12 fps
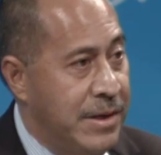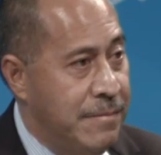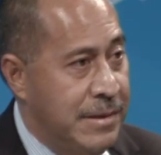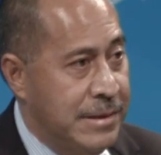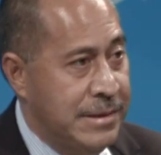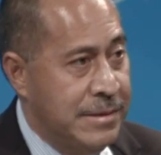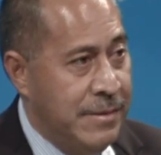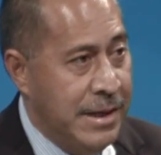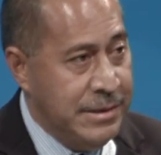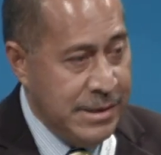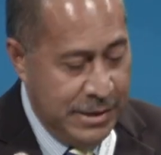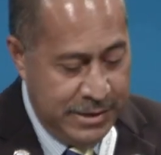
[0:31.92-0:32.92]
in this
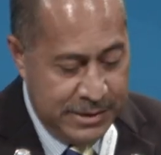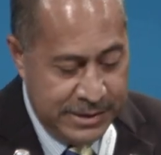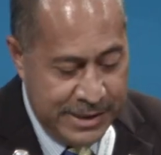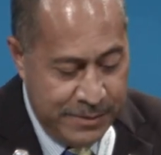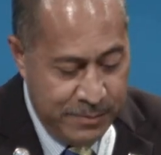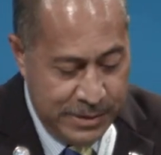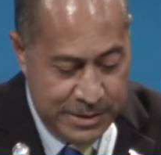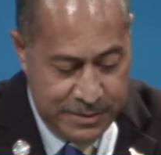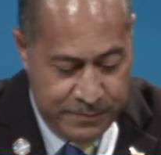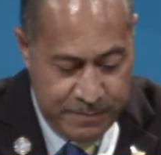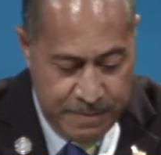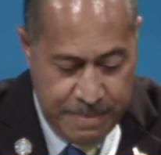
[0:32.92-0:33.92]
excellent assembly.
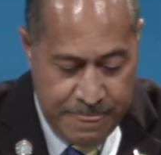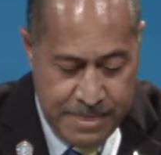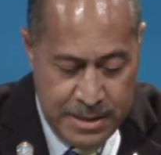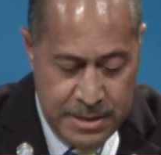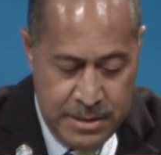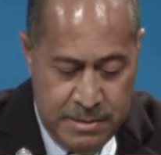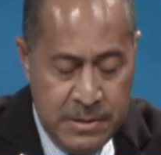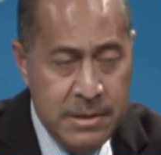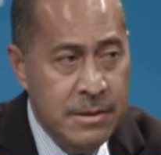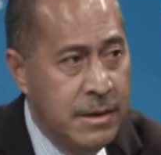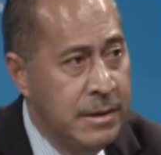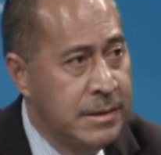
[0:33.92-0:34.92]

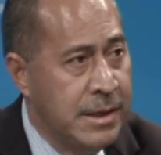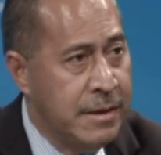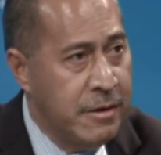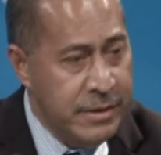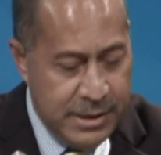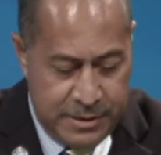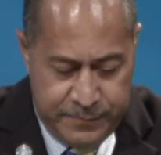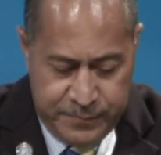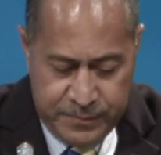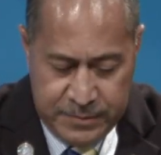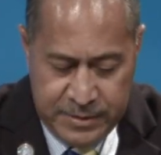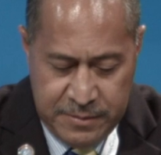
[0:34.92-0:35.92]
It is an honor
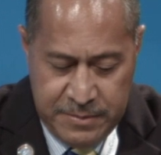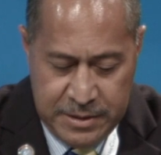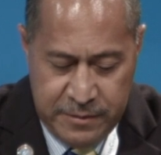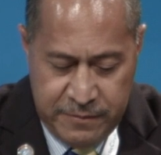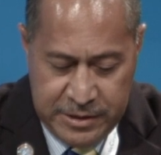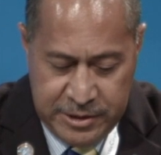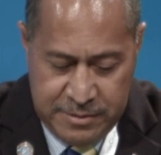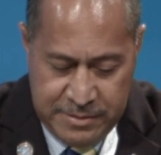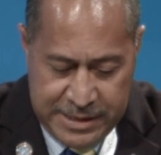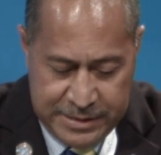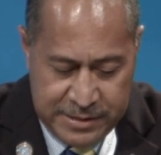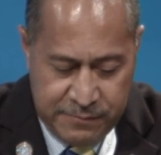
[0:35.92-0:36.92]
to be addressed you
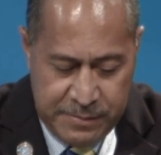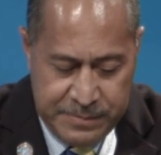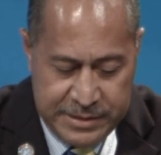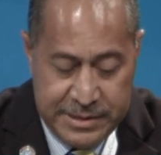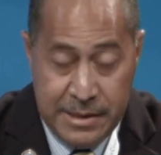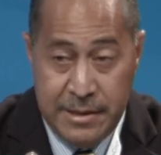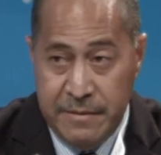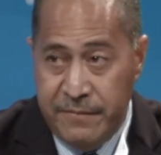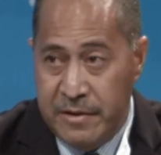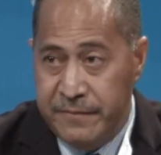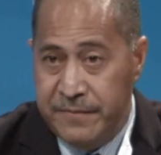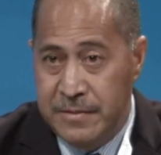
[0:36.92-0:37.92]
as a
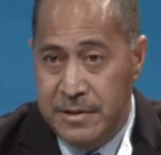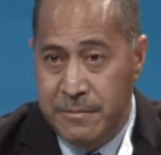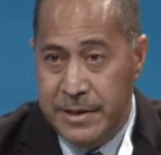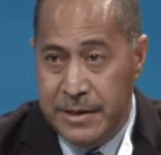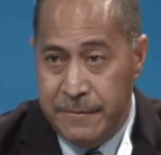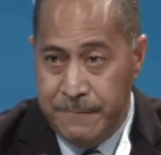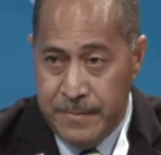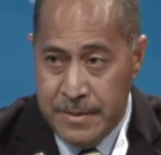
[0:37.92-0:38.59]
representative of Niue.